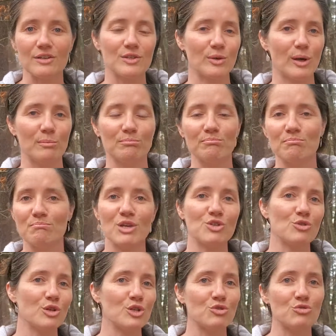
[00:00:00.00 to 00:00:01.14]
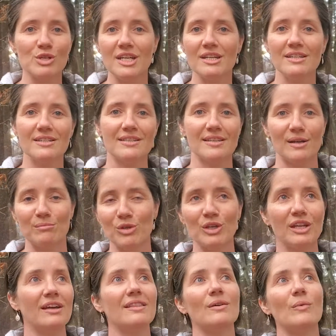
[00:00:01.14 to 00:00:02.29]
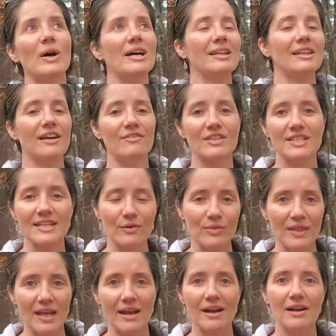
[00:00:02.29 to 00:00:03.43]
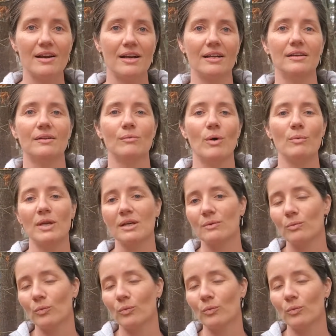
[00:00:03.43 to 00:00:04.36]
So I'm measuring trees and I'm looking at the wildlife that's out there and what we